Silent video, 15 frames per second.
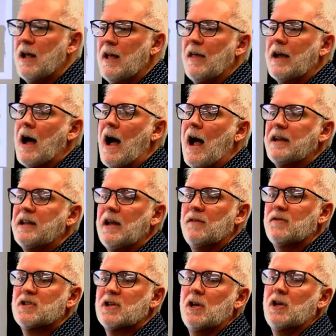that God
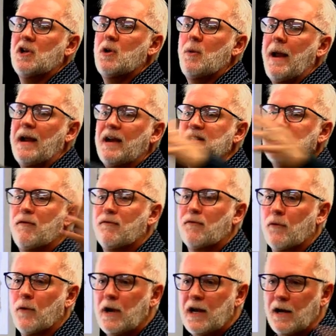gives humanity
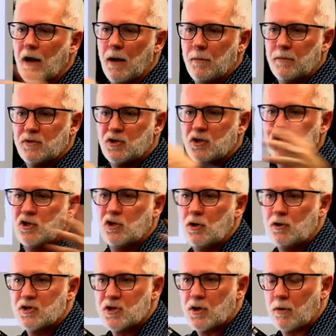freedom to
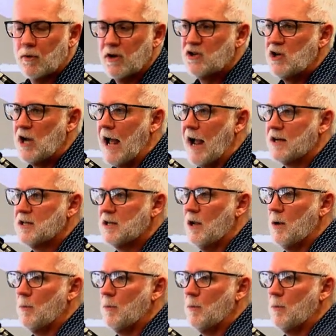choose or reject,